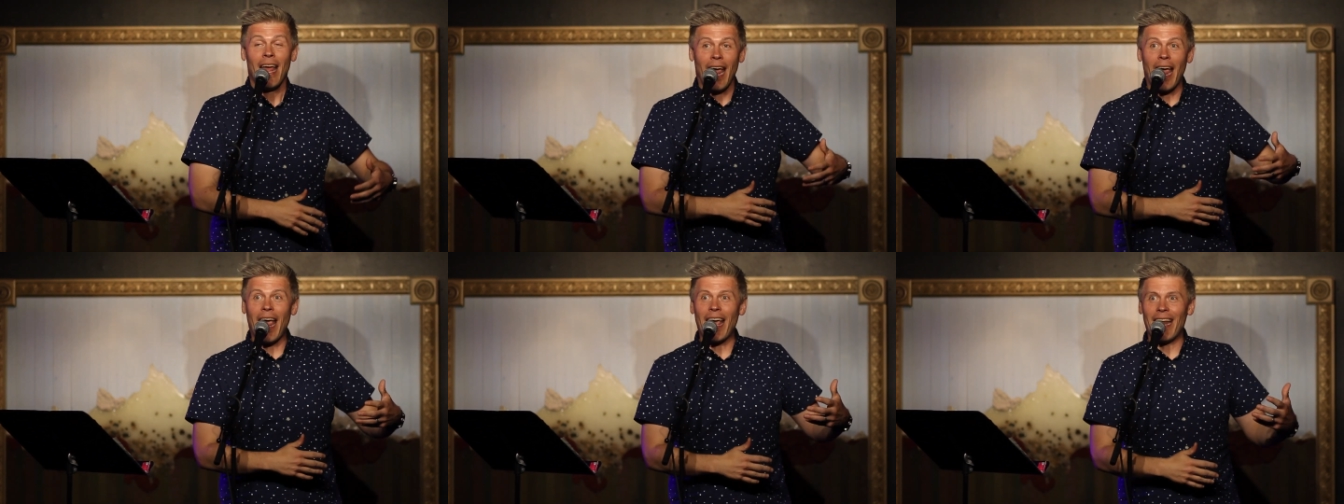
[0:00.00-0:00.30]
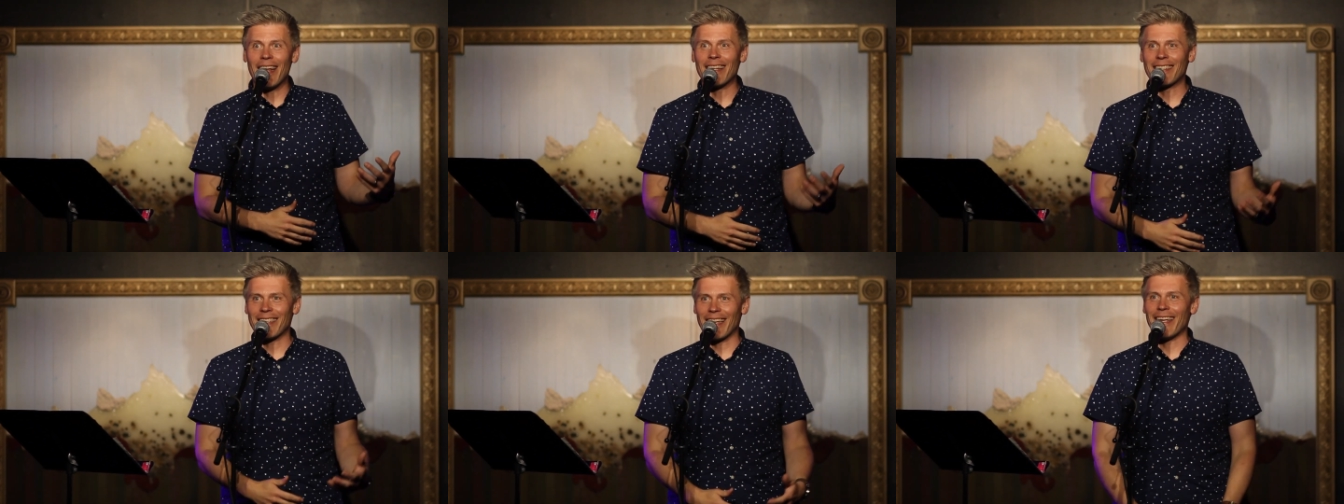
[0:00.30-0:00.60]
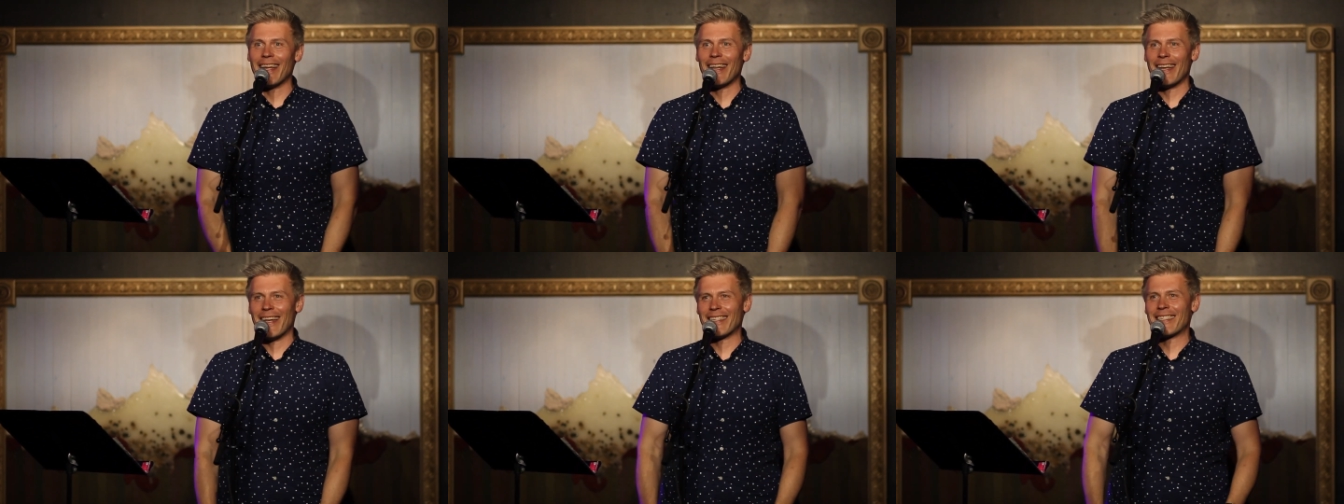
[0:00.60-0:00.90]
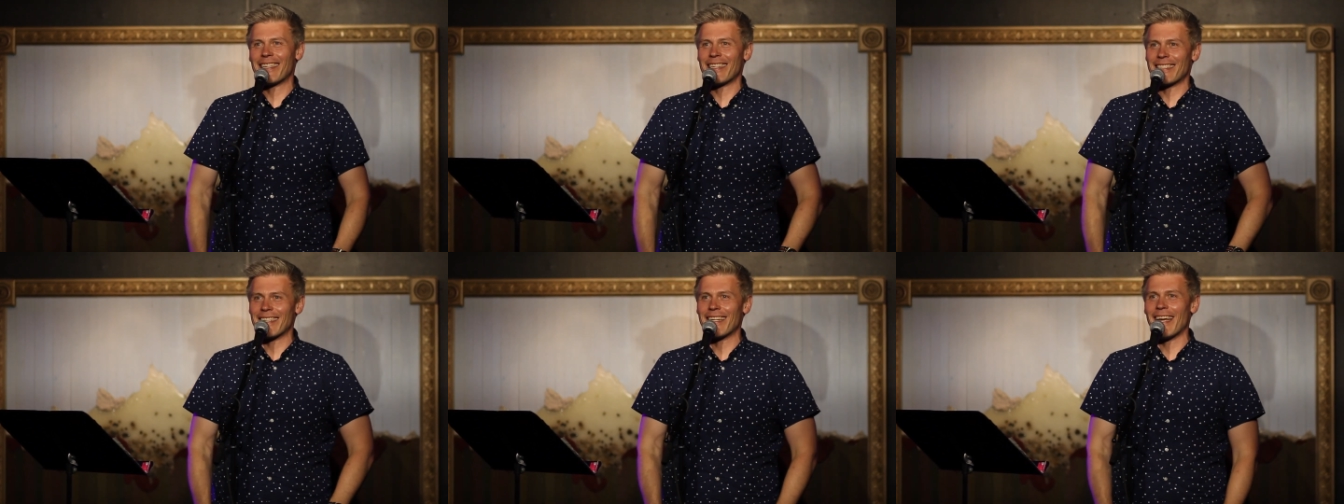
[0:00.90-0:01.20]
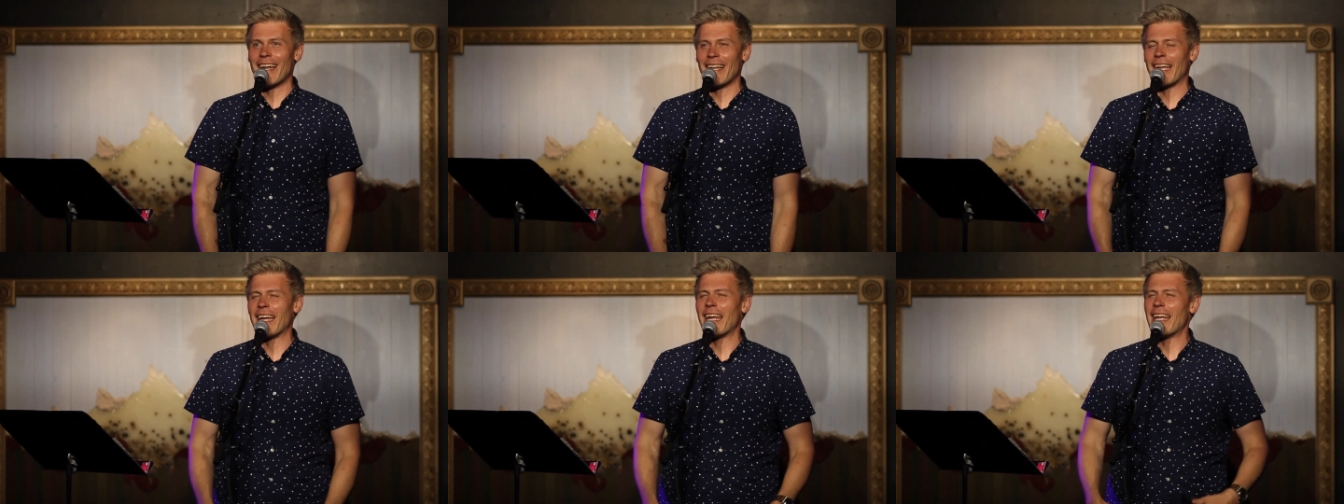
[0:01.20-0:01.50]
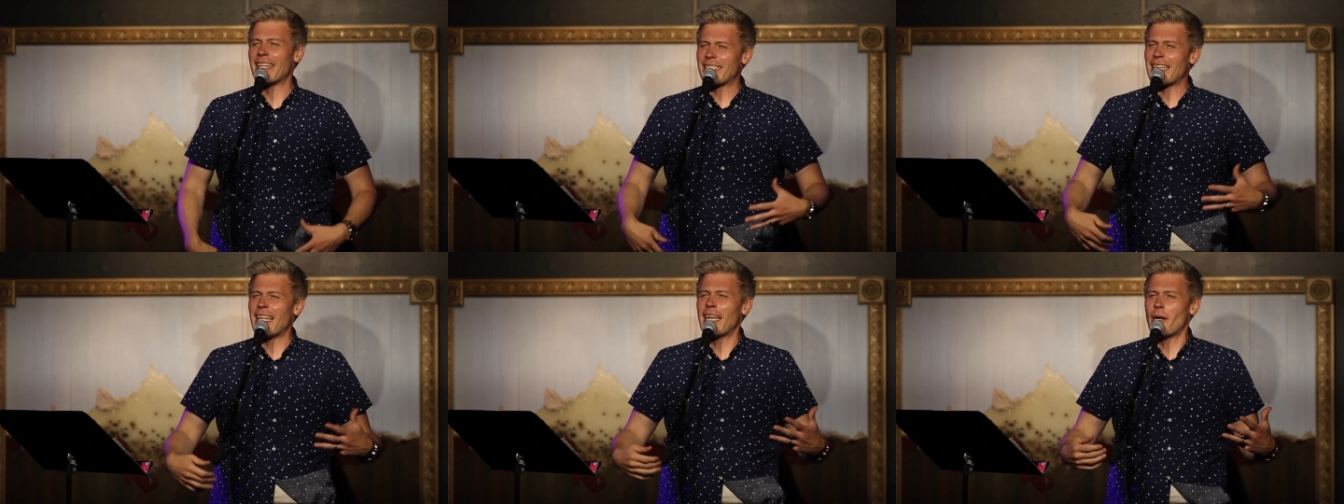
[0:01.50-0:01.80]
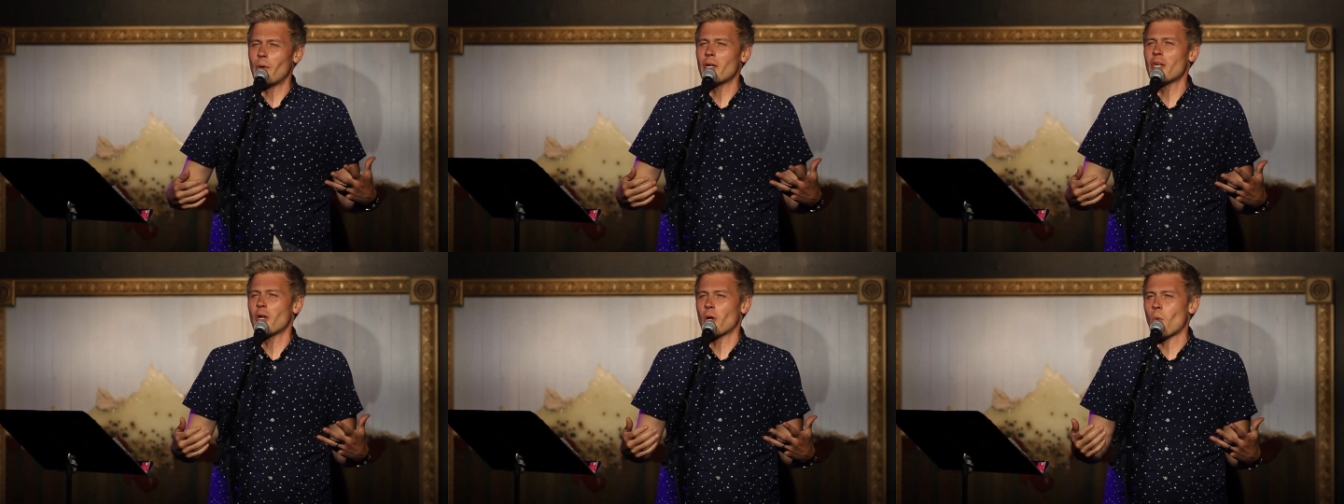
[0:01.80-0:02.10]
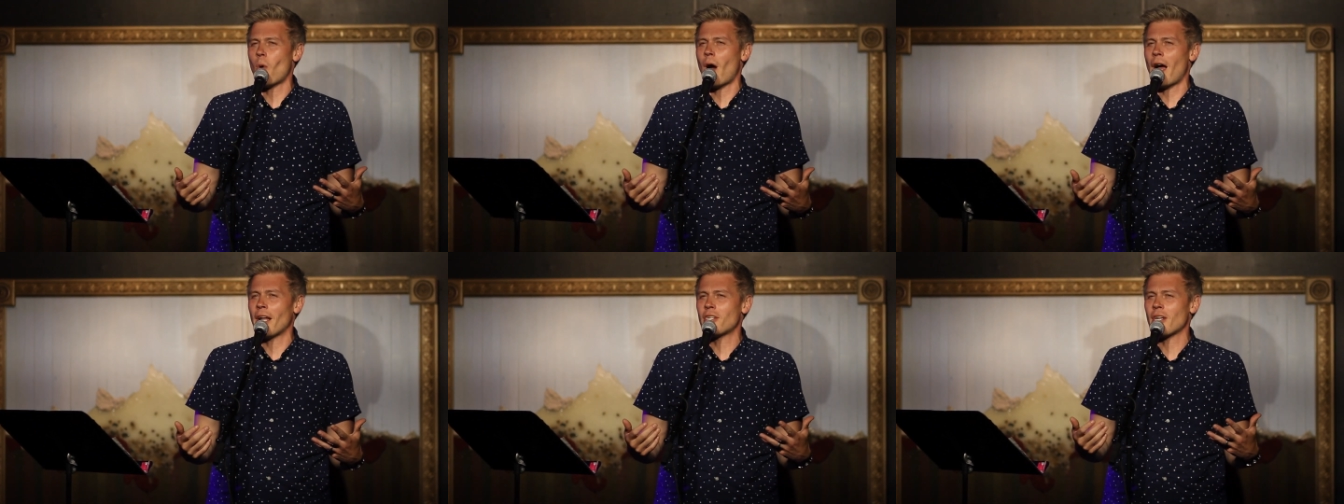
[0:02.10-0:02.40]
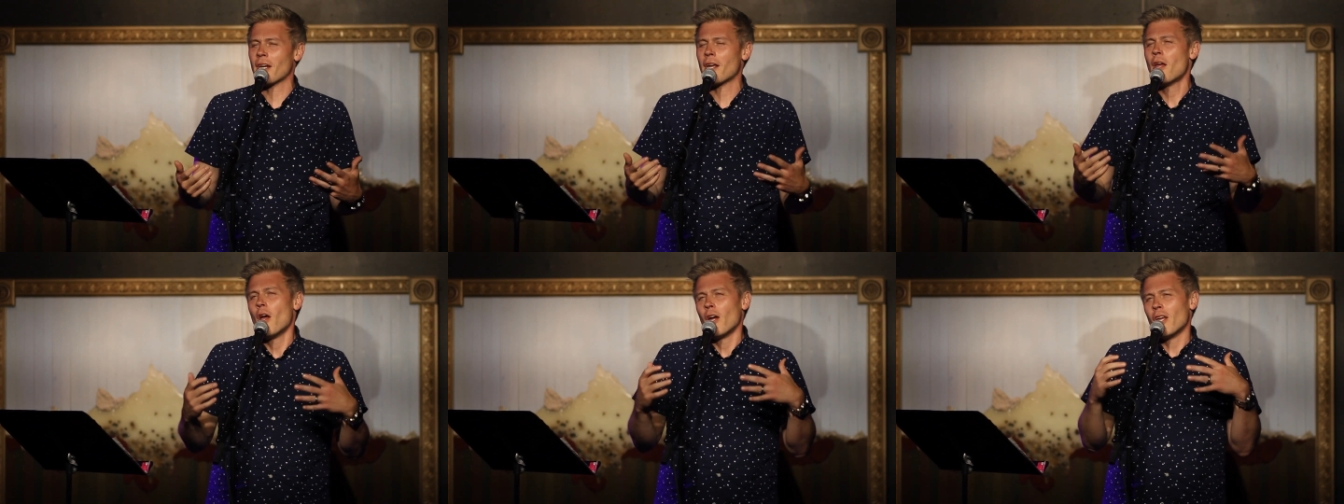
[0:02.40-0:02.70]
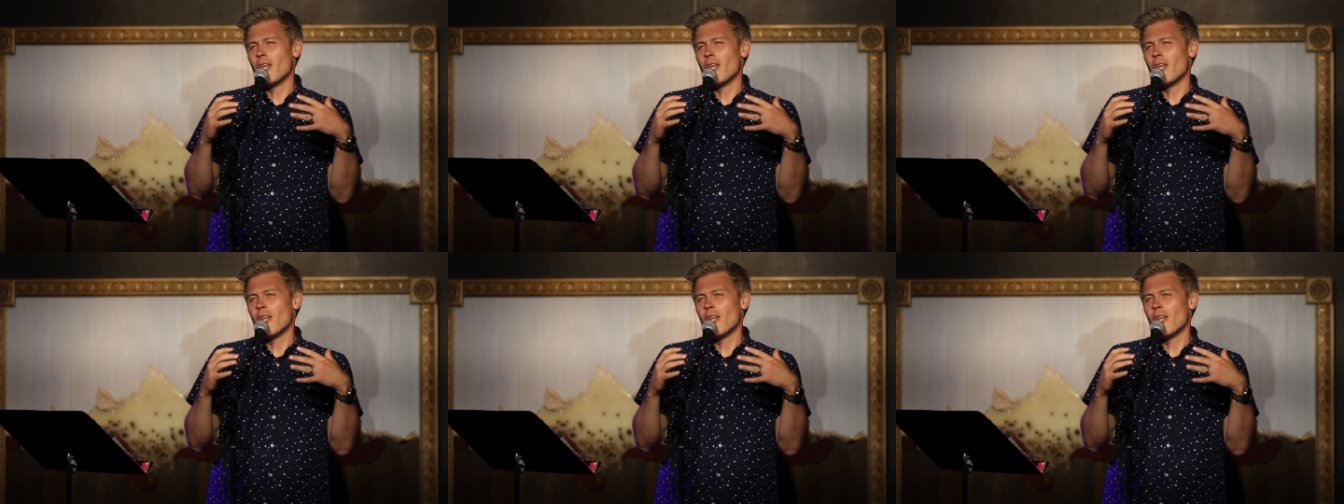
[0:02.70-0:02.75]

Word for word: And as a, and it's just kind of like it's like when you're watching,